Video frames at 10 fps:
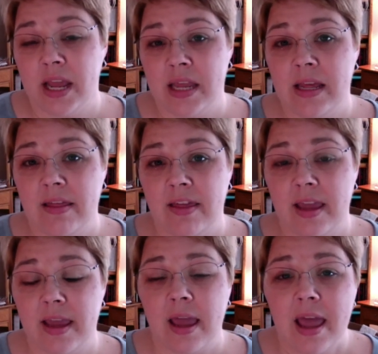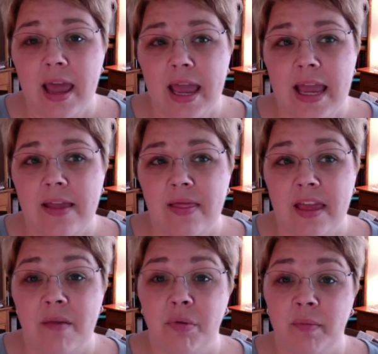anything in the
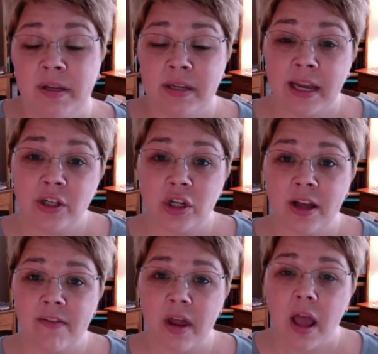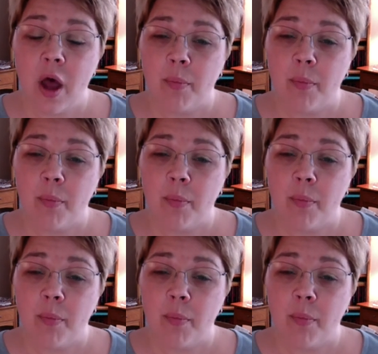implementation of it,